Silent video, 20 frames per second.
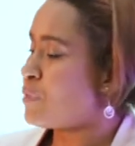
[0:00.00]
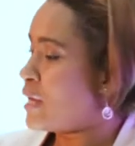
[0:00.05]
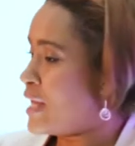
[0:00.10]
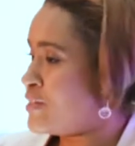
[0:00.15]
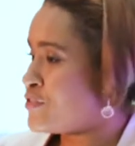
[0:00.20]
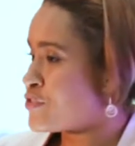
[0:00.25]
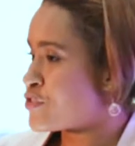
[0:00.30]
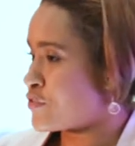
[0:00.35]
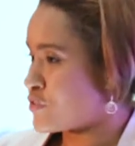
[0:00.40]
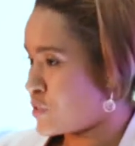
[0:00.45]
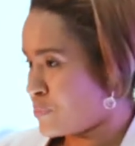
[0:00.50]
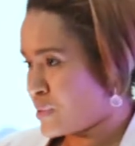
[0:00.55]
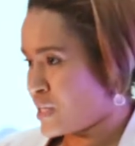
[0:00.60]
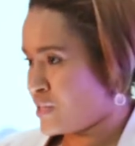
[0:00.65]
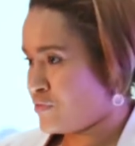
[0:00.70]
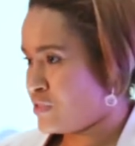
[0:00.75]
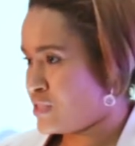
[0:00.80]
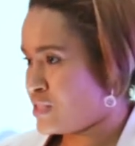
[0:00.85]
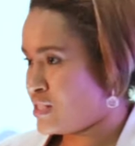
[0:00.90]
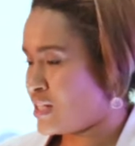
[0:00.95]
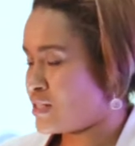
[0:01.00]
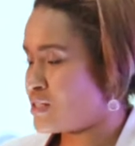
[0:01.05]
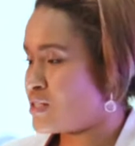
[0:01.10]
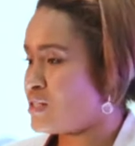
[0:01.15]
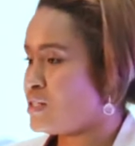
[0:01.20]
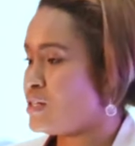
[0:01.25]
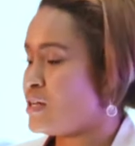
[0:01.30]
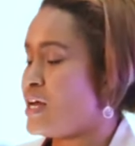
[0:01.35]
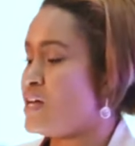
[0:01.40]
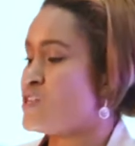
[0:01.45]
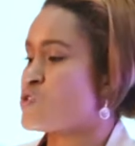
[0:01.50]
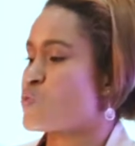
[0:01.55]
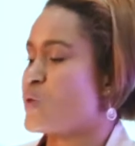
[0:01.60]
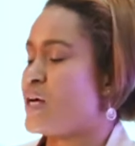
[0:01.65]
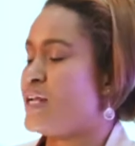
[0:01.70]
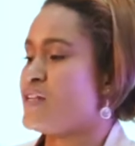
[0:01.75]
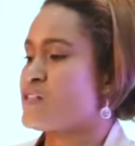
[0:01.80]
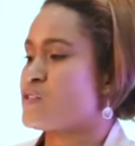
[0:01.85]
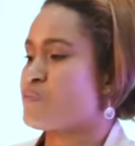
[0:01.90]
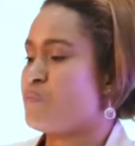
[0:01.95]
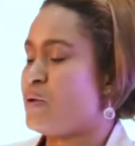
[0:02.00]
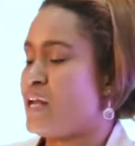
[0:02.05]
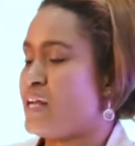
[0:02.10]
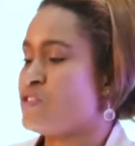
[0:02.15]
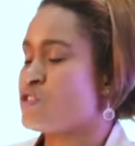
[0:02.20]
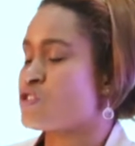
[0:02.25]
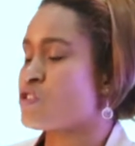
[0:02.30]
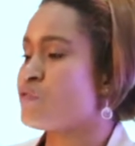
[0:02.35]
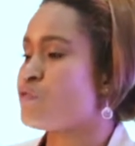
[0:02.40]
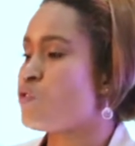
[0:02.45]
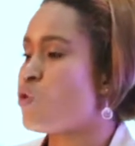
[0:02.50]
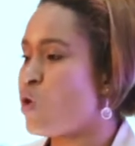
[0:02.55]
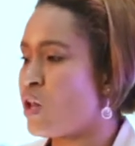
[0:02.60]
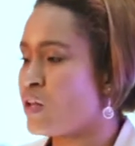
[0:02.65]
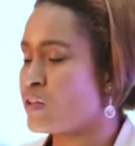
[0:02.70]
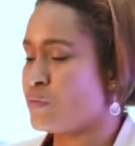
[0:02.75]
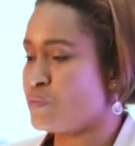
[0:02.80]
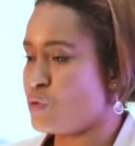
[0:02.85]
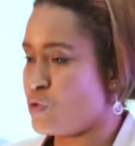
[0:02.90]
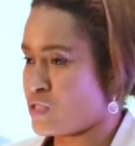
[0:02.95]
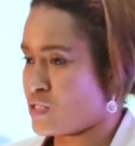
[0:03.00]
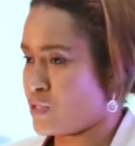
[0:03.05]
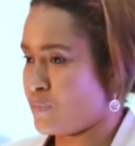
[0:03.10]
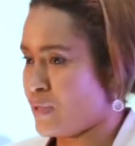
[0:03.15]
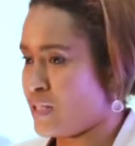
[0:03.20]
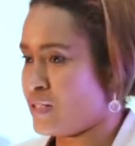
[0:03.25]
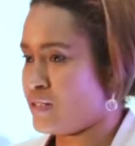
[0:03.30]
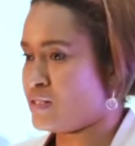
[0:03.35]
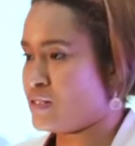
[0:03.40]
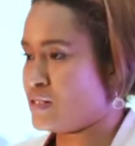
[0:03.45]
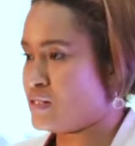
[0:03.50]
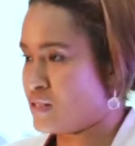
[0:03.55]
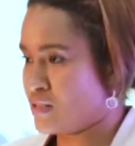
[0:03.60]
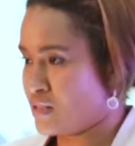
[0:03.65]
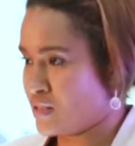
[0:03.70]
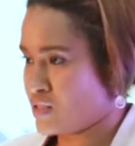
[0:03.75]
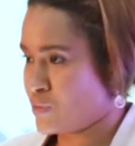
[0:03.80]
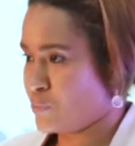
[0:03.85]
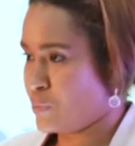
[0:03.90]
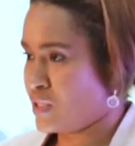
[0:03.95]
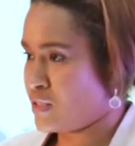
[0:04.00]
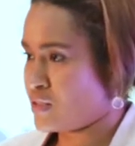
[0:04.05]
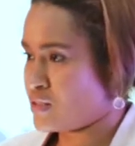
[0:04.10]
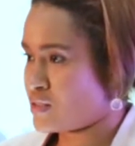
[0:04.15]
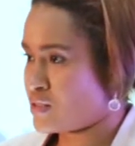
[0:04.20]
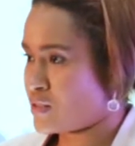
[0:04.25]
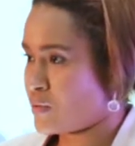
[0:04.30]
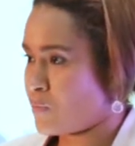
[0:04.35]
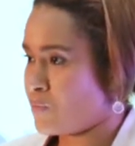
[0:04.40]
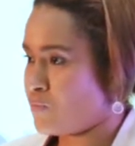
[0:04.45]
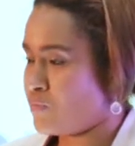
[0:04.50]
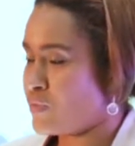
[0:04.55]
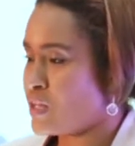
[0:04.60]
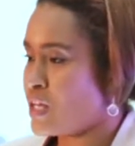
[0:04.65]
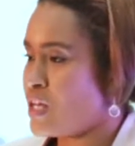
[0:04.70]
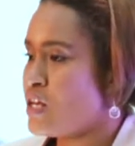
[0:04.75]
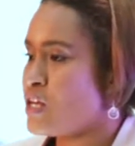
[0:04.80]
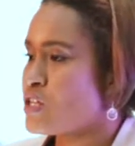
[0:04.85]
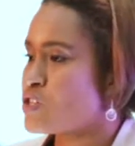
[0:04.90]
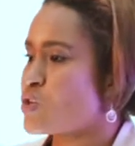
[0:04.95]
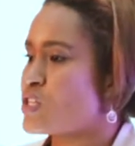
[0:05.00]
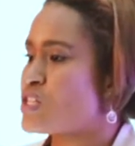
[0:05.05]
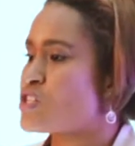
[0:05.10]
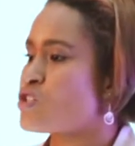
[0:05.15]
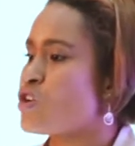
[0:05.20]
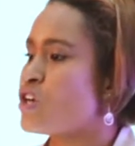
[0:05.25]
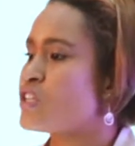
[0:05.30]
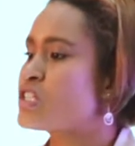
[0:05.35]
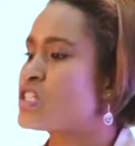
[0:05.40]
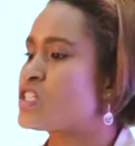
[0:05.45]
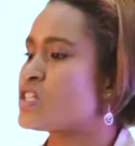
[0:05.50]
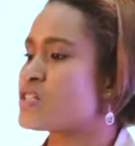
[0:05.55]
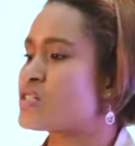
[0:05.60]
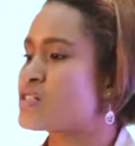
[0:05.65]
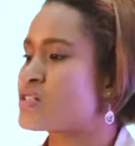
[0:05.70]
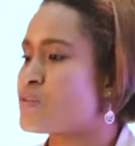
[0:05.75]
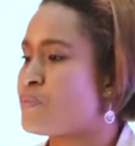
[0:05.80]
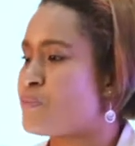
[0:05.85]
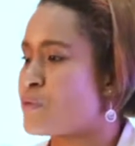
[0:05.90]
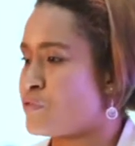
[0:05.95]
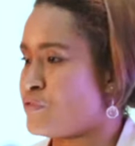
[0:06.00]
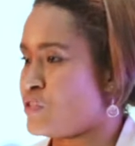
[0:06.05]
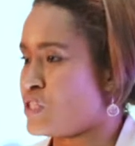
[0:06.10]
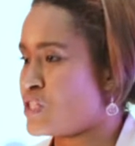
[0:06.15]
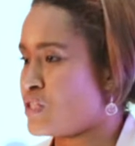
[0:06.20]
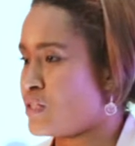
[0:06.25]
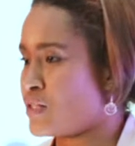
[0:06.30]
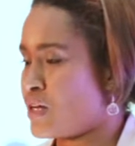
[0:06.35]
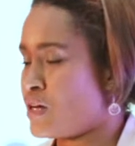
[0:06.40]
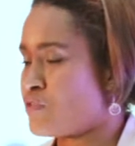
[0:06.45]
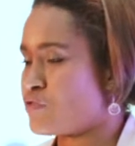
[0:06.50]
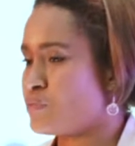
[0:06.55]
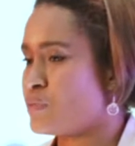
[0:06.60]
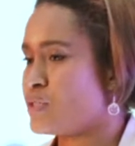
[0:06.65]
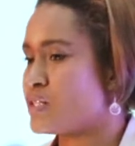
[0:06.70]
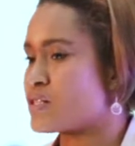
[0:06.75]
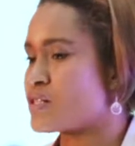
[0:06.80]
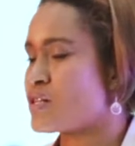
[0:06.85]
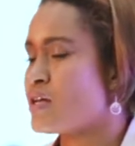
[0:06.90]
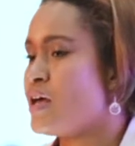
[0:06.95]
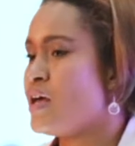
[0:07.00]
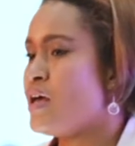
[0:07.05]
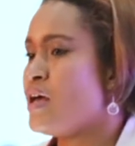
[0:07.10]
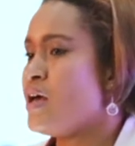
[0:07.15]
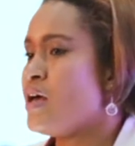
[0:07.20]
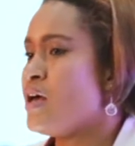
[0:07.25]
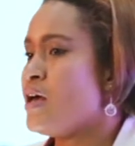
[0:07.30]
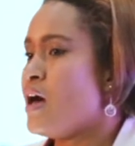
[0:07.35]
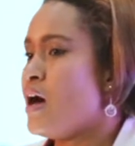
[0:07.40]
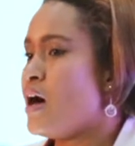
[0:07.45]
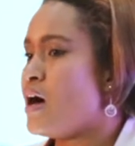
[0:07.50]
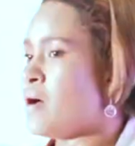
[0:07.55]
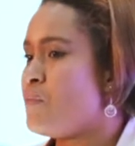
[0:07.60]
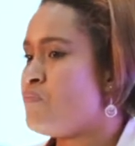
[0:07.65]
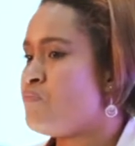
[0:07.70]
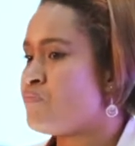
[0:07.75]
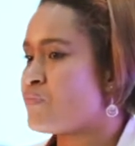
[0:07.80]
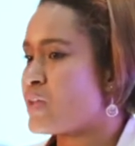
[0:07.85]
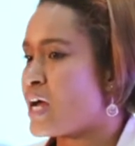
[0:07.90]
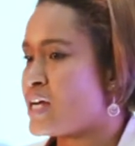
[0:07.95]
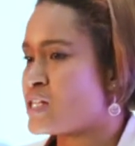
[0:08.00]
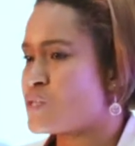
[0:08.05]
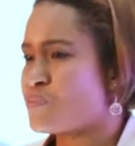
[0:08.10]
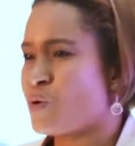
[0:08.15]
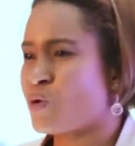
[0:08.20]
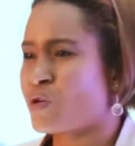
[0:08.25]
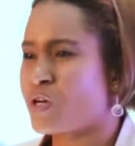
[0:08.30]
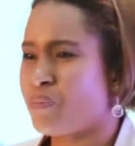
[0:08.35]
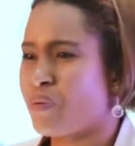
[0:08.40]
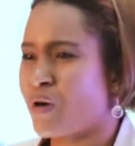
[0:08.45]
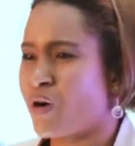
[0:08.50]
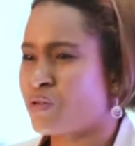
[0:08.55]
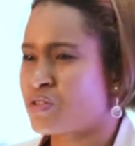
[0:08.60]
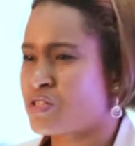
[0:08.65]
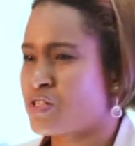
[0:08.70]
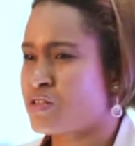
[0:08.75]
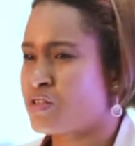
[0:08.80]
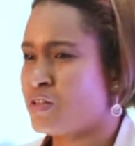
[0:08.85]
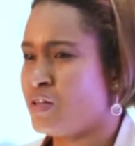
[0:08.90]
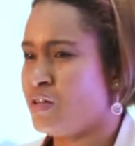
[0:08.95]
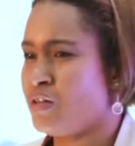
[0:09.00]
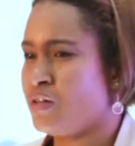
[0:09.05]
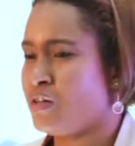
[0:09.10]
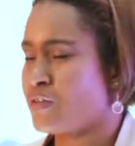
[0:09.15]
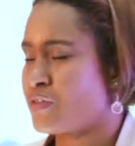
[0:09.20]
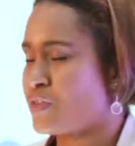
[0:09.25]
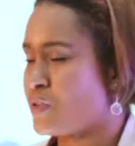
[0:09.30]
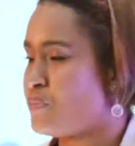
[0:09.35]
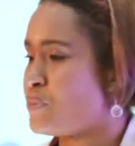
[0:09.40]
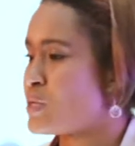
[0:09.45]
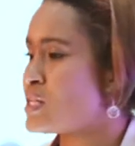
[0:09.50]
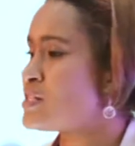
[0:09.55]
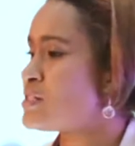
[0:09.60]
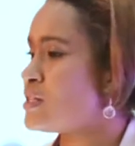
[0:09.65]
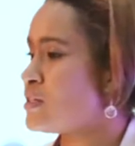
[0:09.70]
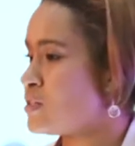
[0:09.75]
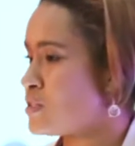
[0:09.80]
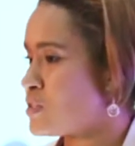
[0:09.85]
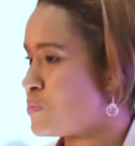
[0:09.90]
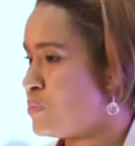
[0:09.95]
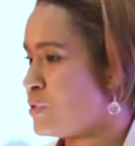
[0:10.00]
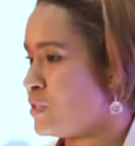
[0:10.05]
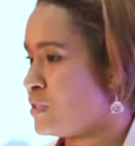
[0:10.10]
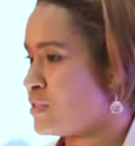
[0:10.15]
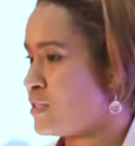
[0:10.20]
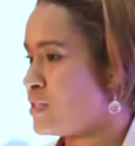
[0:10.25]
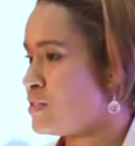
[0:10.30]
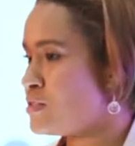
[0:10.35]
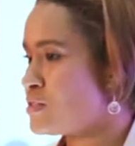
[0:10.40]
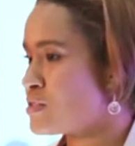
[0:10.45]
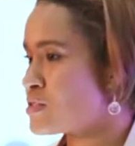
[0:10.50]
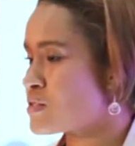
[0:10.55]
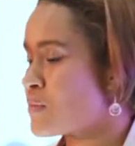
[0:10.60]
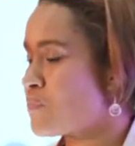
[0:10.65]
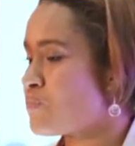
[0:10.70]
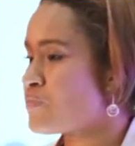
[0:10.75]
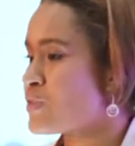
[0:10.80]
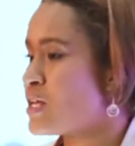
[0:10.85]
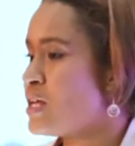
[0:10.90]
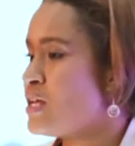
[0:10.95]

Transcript: plans of the private sector as well as plans of all the municipalities in the space. So it's not just provincial government. I spoke about the precinct buildings.